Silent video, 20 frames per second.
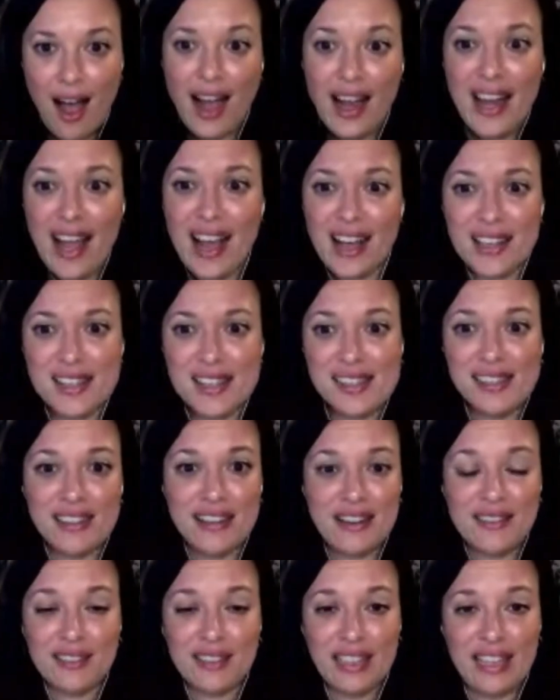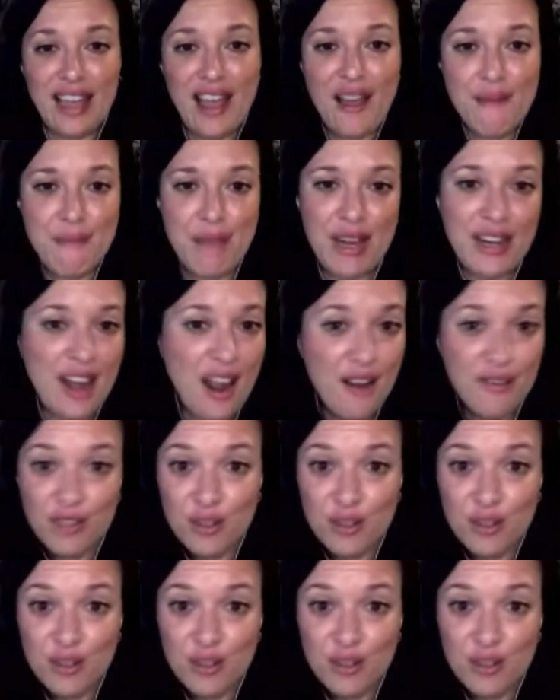I accidentally made